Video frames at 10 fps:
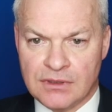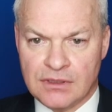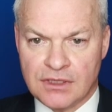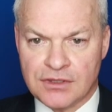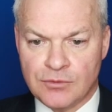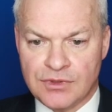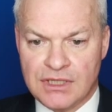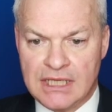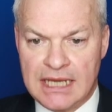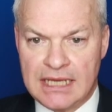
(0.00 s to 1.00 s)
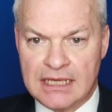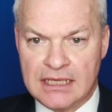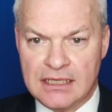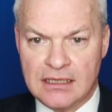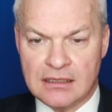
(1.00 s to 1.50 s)
Nothing with the
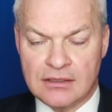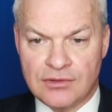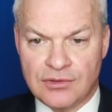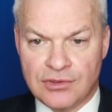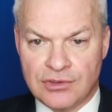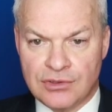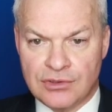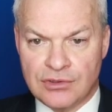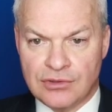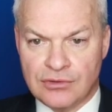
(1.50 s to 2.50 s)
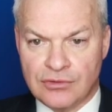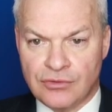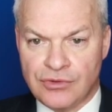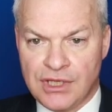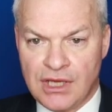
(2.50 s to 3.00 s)
E
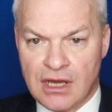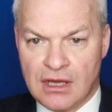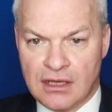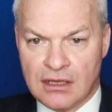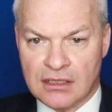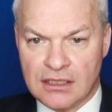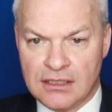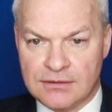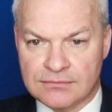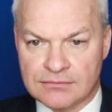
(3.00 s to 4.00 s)
or the I,